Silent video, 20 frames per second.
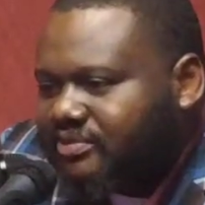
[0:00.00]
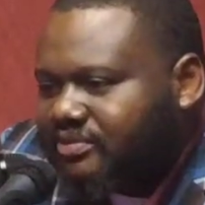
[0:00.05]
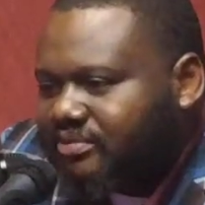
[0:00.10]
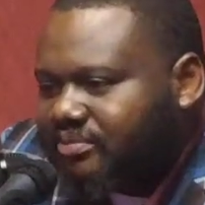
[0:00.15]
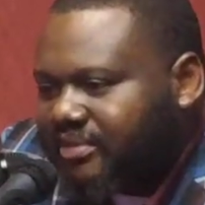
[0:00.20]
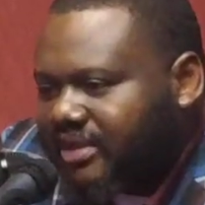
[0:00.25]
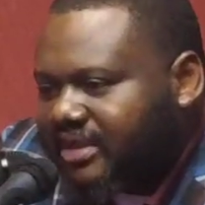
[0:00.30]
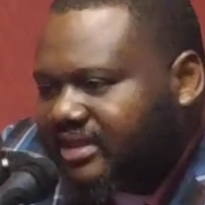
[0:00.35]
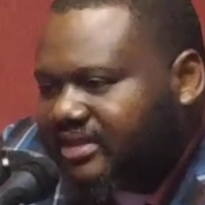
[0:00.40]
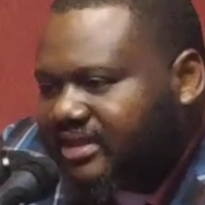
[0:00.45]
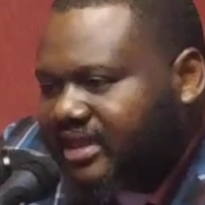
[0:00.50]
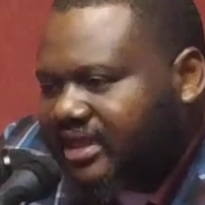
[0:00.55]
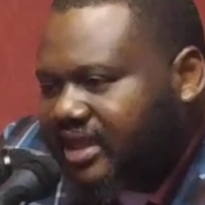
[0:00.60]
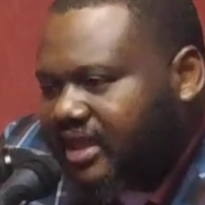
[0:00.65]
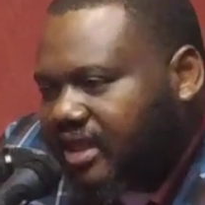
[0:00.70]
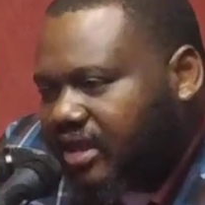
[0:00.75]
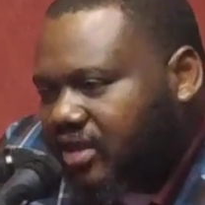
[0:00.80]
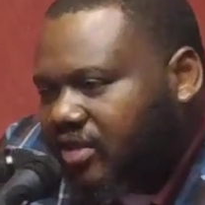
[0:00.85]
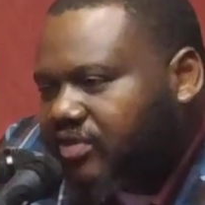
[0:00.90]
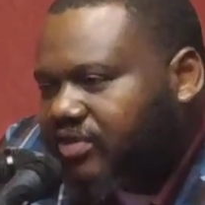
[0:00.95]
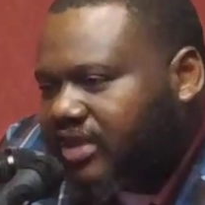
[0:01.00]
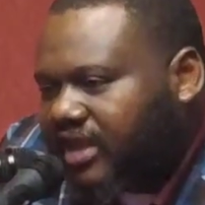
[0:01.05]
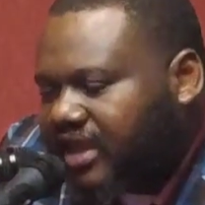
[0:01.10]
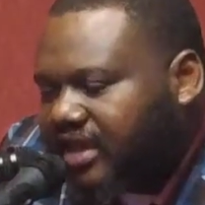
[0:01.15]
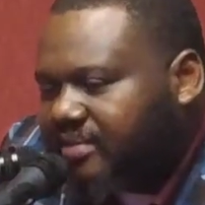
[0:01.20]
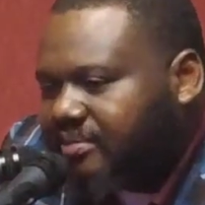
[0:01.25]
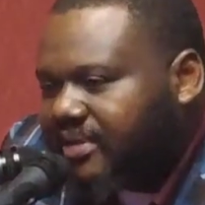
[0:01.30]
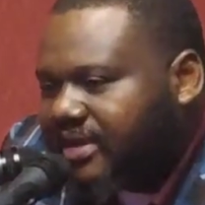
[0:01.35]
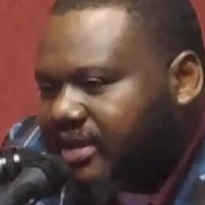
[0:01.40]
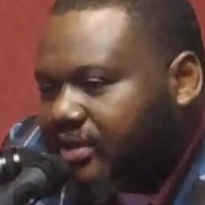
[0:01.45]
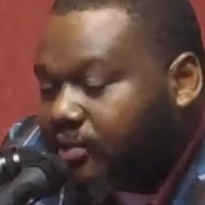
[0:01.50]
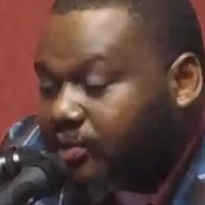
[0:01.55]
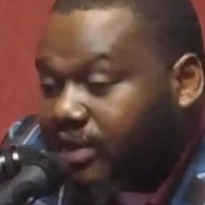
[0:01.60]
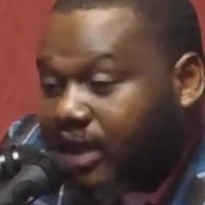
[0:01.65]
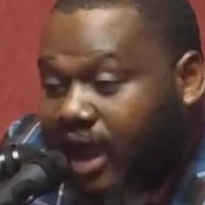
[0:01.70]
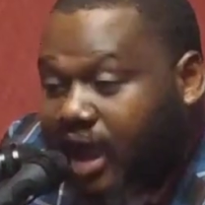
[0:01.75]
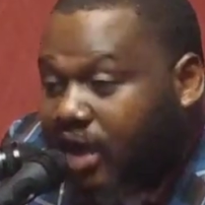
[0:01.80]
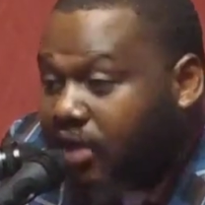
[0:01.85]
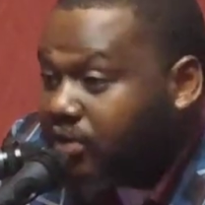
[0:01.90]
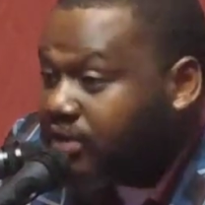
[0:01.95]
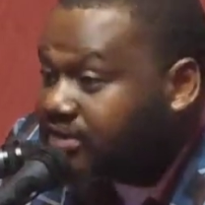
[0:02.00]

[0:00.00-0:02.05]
make their health care better without